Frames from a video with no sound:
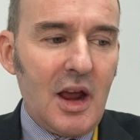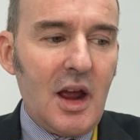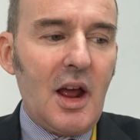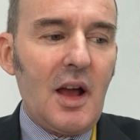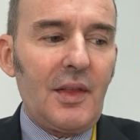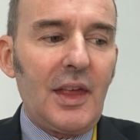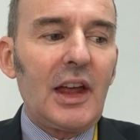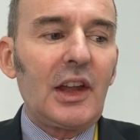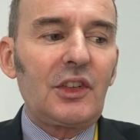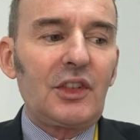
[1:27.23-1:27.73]

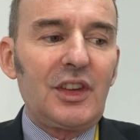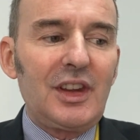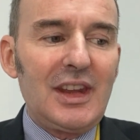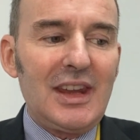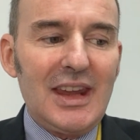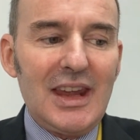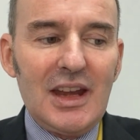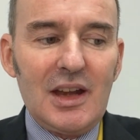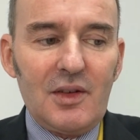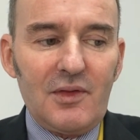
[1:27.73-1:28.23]
That's the
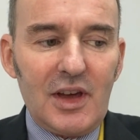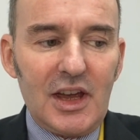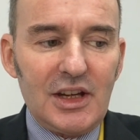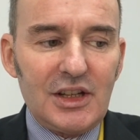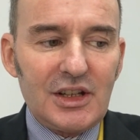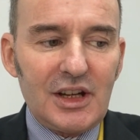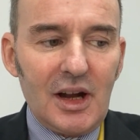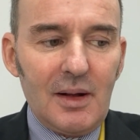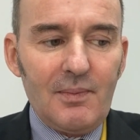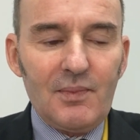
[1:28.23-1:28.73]

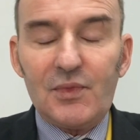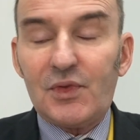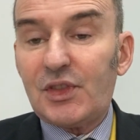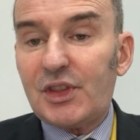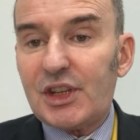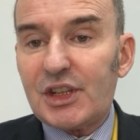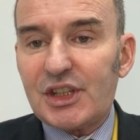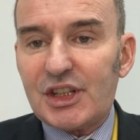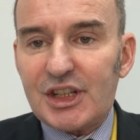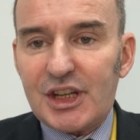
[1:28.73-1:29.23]
innovator, the
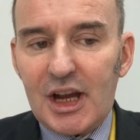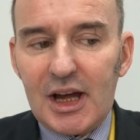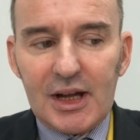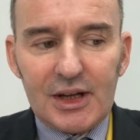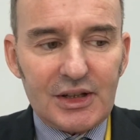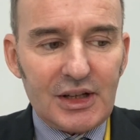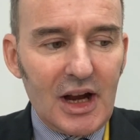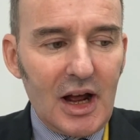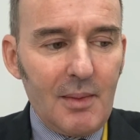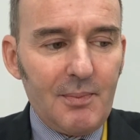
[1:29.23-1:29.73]

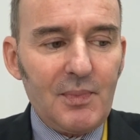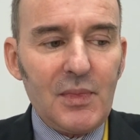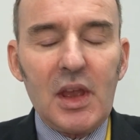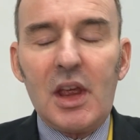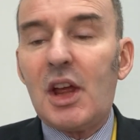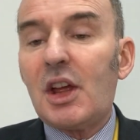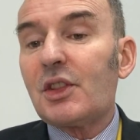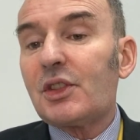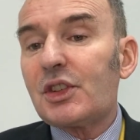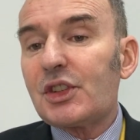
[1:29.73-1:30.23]
startup,
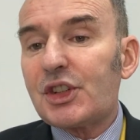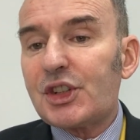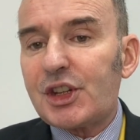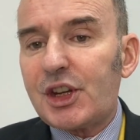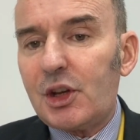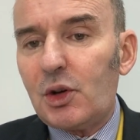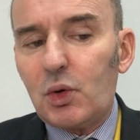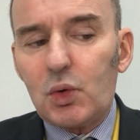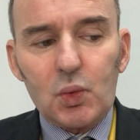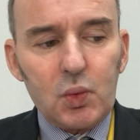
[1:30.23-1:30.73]
the
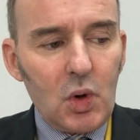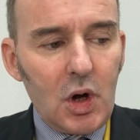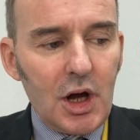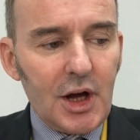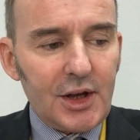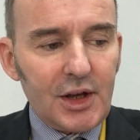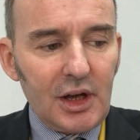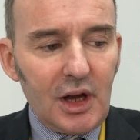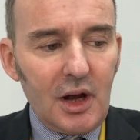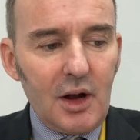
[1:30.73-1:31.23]
skilled
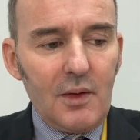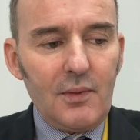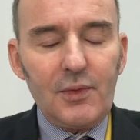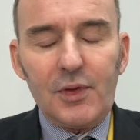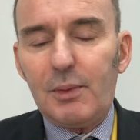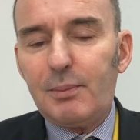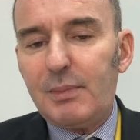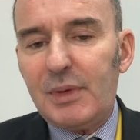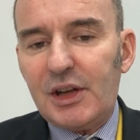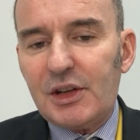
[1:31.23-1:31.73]
worker, the
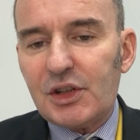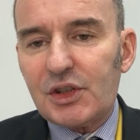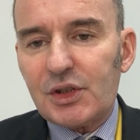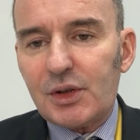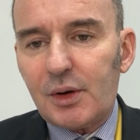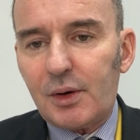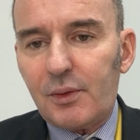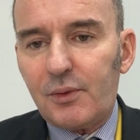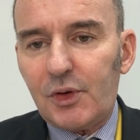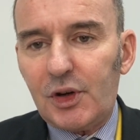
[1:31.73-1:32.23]

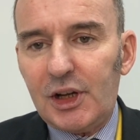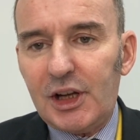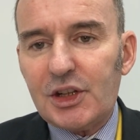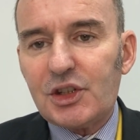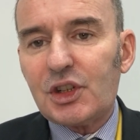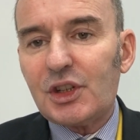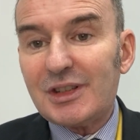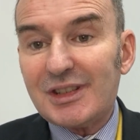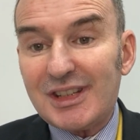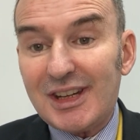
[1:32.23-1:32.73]
minister of
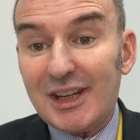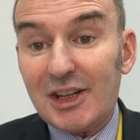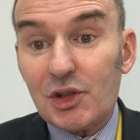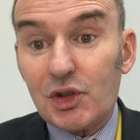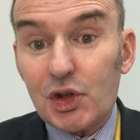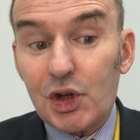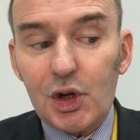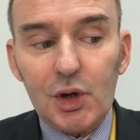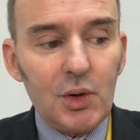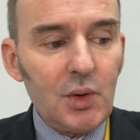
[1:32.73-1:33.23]
religion tier
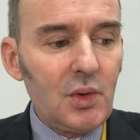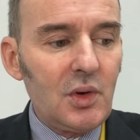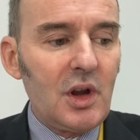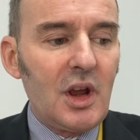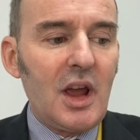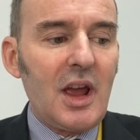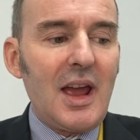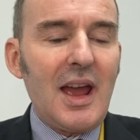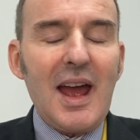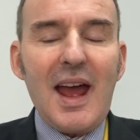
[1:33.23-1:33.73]
2
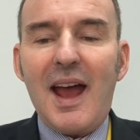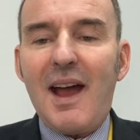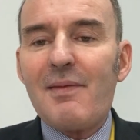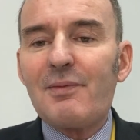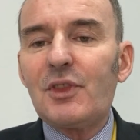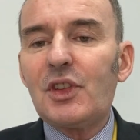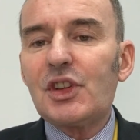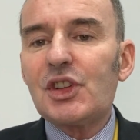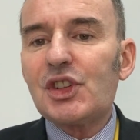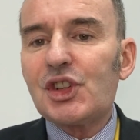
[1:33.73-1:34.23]
and
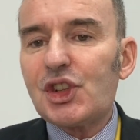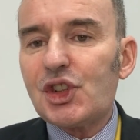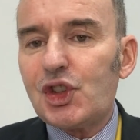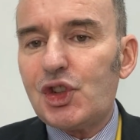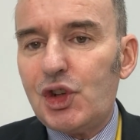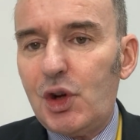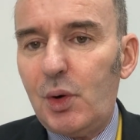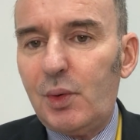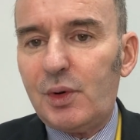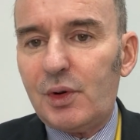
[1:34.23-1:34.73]
the
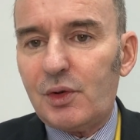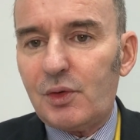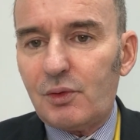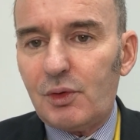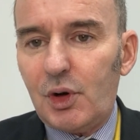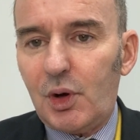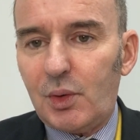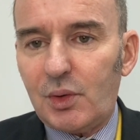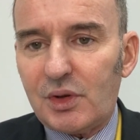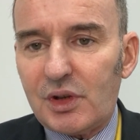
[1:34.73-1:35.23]
student
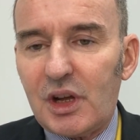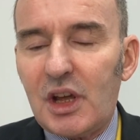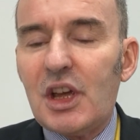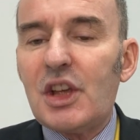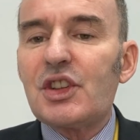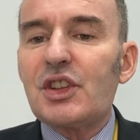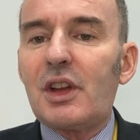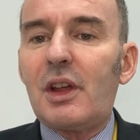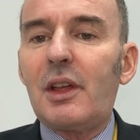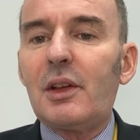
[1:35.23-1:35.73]
route.
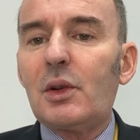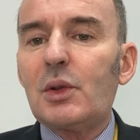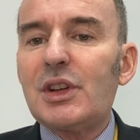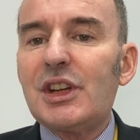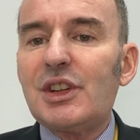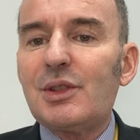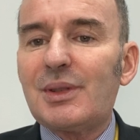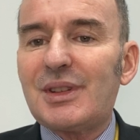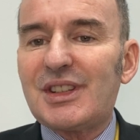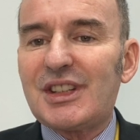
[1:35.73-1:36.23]
So they will need
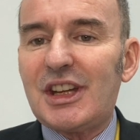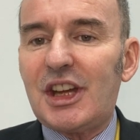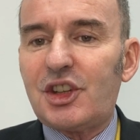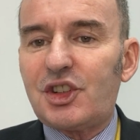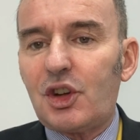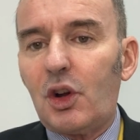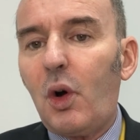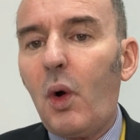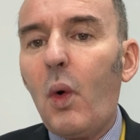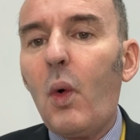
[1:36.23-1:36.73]
to assess
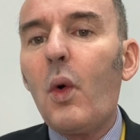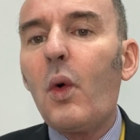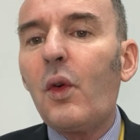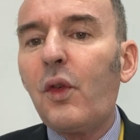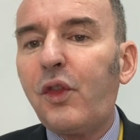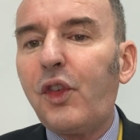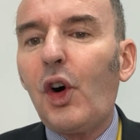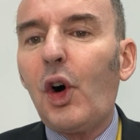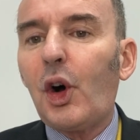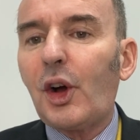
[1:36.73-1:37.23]
all
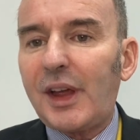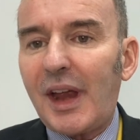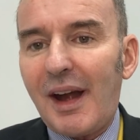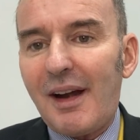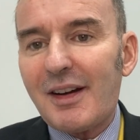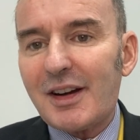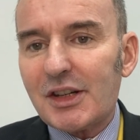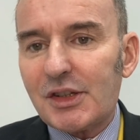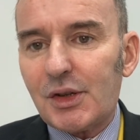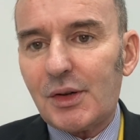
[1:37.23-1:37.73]
4
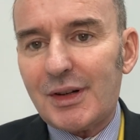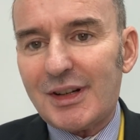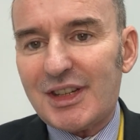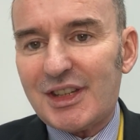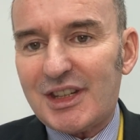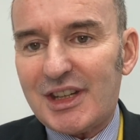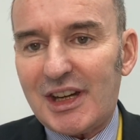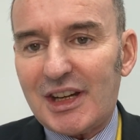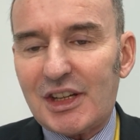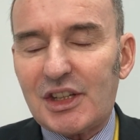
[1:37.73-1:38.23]

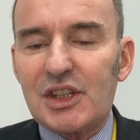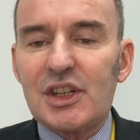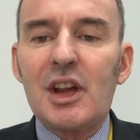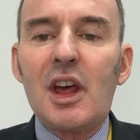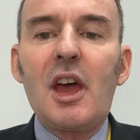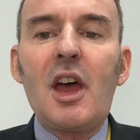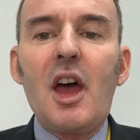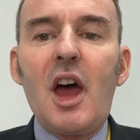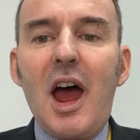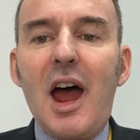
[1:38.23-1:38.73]
characteristics,
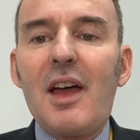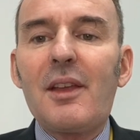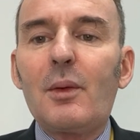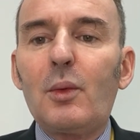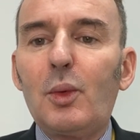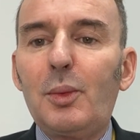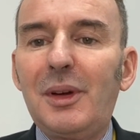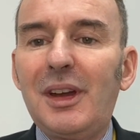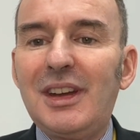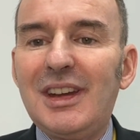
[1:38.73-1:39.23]
and it
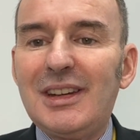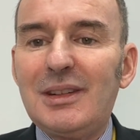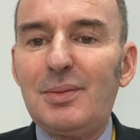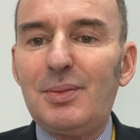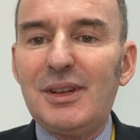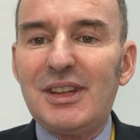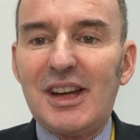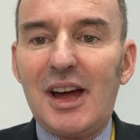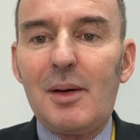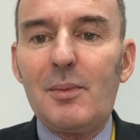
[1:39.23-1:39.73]
will need to be
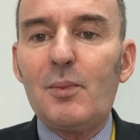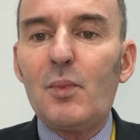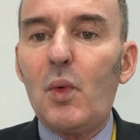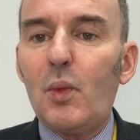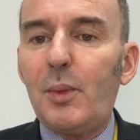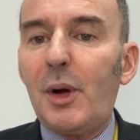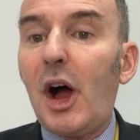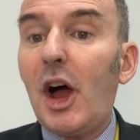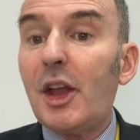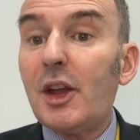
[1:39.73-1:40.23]
done
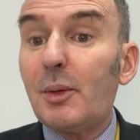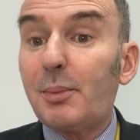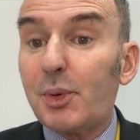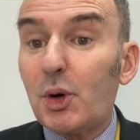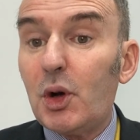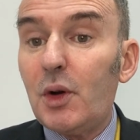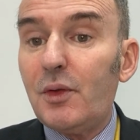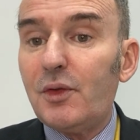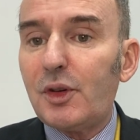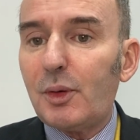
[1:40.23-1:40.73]
by an
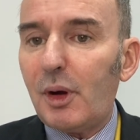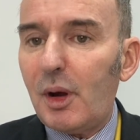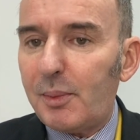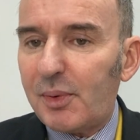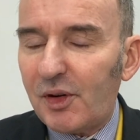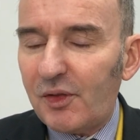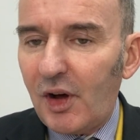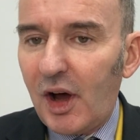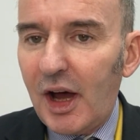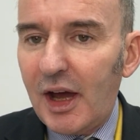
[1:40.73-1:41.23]
approved
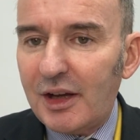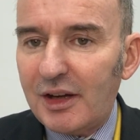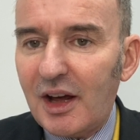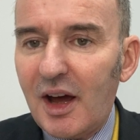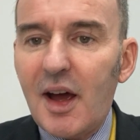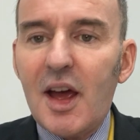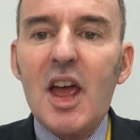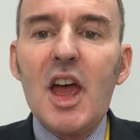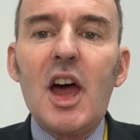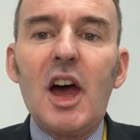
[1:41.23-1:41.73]
provider,
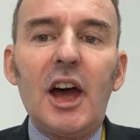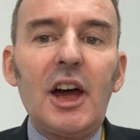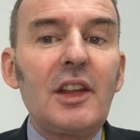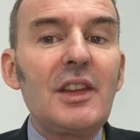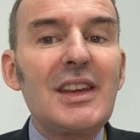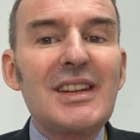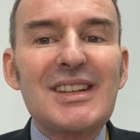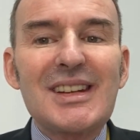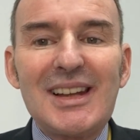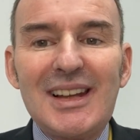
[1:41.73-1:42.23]
and
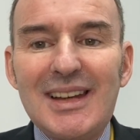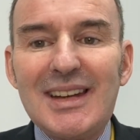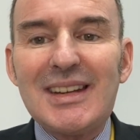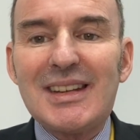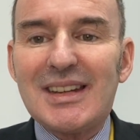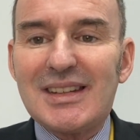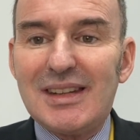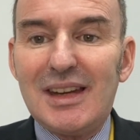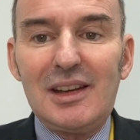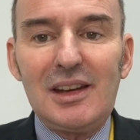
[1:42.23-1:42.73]
there's a
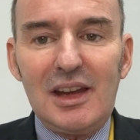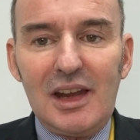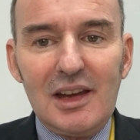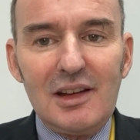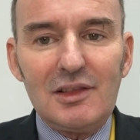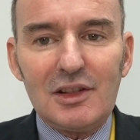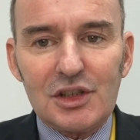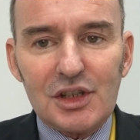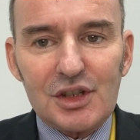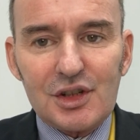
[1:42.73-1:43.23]
list in
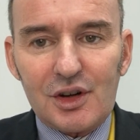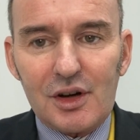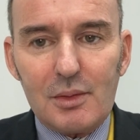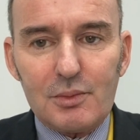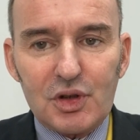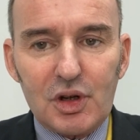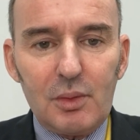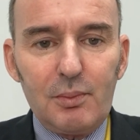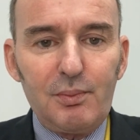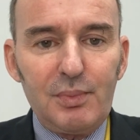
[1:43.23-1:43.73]
the
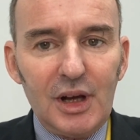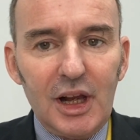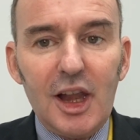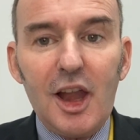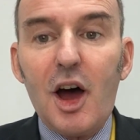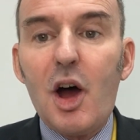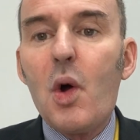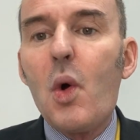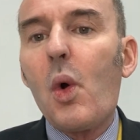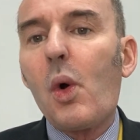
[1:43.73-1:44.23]
description
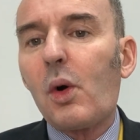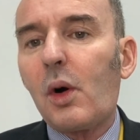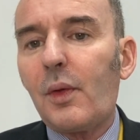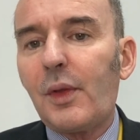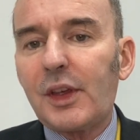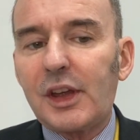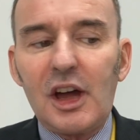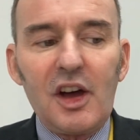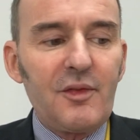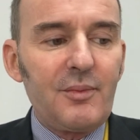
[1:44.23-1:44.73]
below or on the
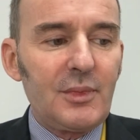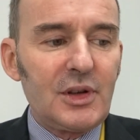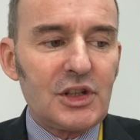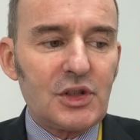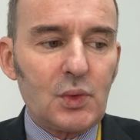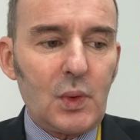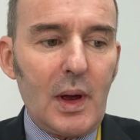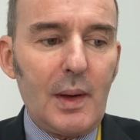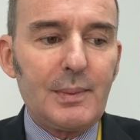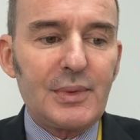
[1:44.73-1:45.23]
government's
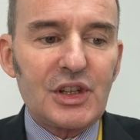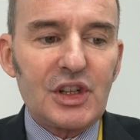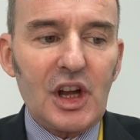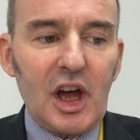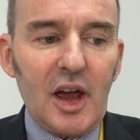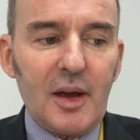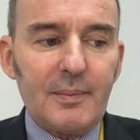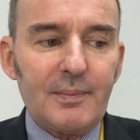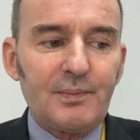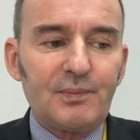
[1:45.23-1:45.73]

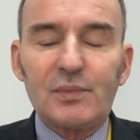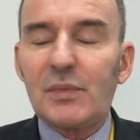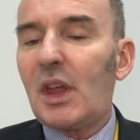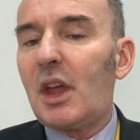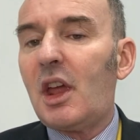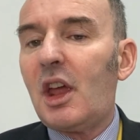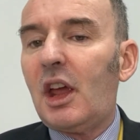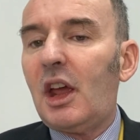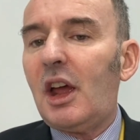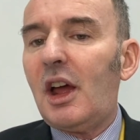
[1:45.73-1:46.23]
website.
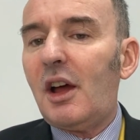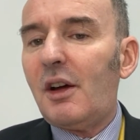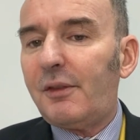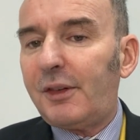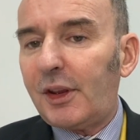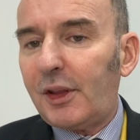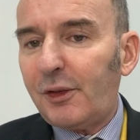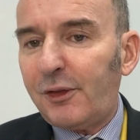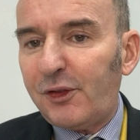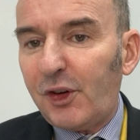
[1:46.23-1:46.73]
For
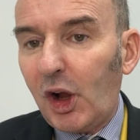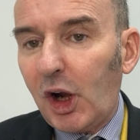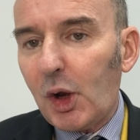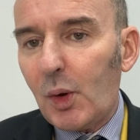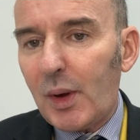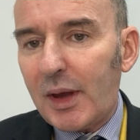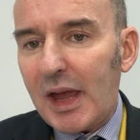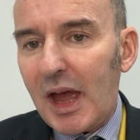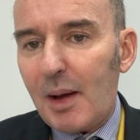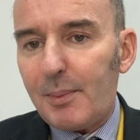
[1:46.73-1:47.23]
the
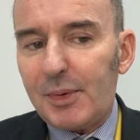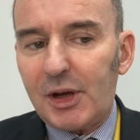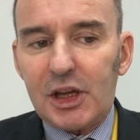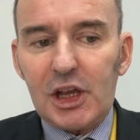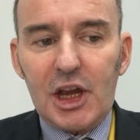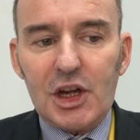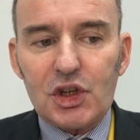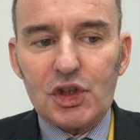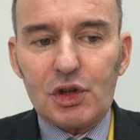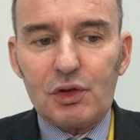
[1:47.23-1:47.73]
following
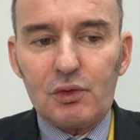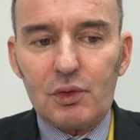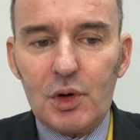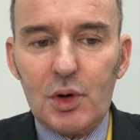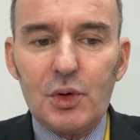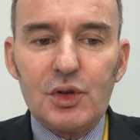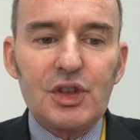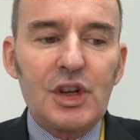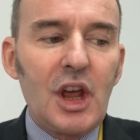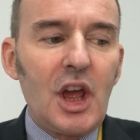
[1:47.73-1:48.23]
application
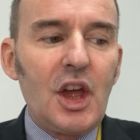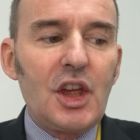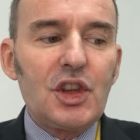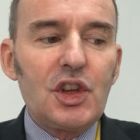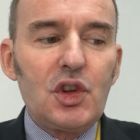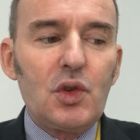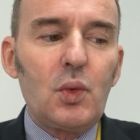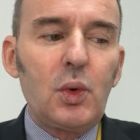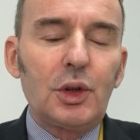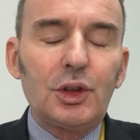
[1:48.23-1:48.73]
routes,
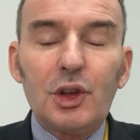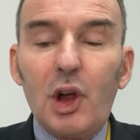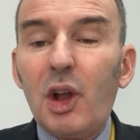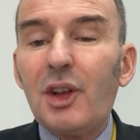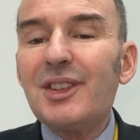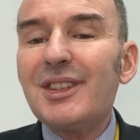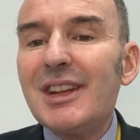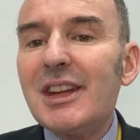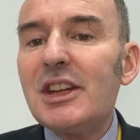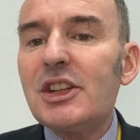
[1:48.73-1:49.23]
you will not
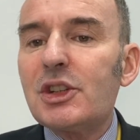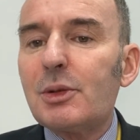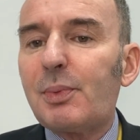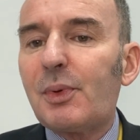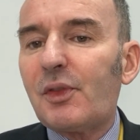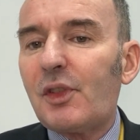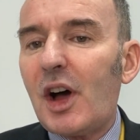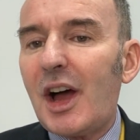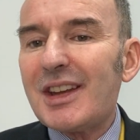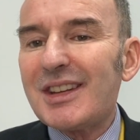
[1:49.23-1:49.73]
need to
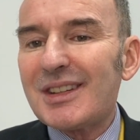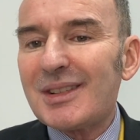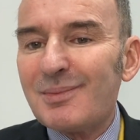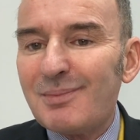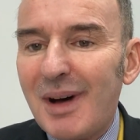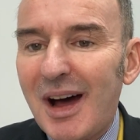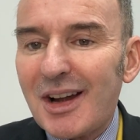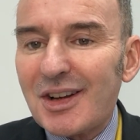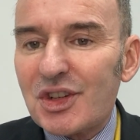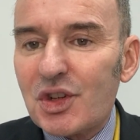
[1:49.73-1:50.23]
provide as
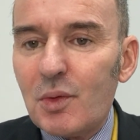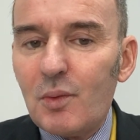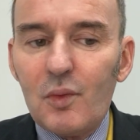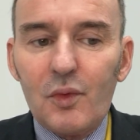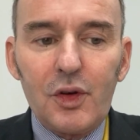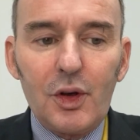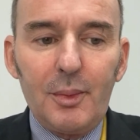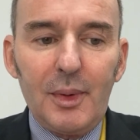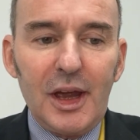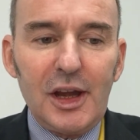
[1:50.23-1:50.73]
much
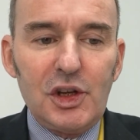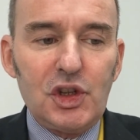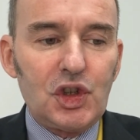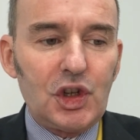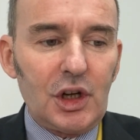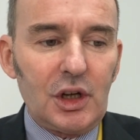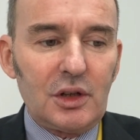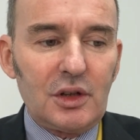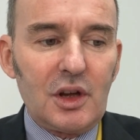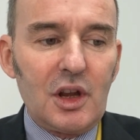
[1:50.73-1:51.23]

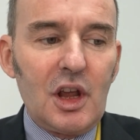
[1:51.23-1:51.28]
information.